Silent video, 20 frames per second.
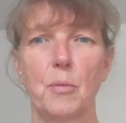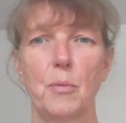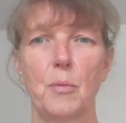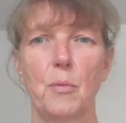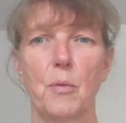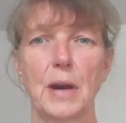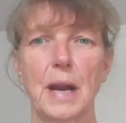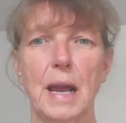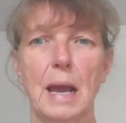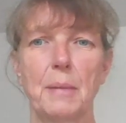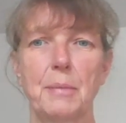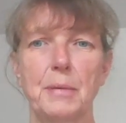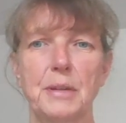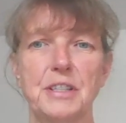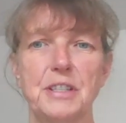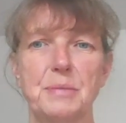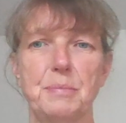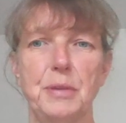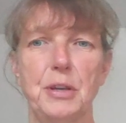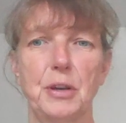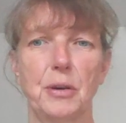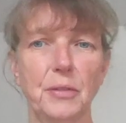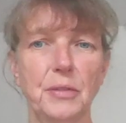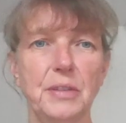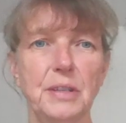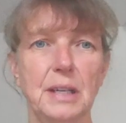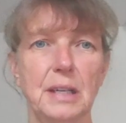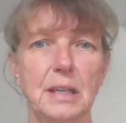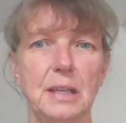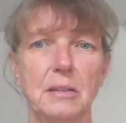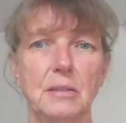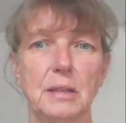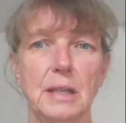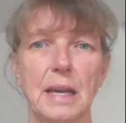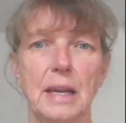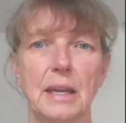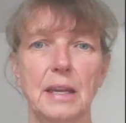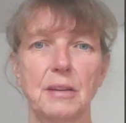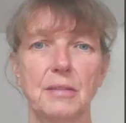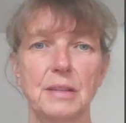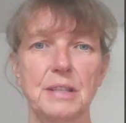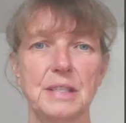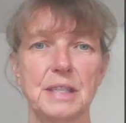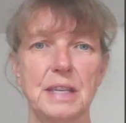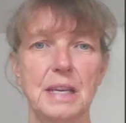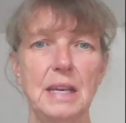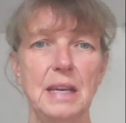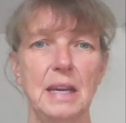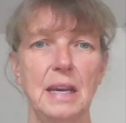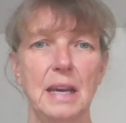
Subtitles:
what happens beyond clinical accuracy,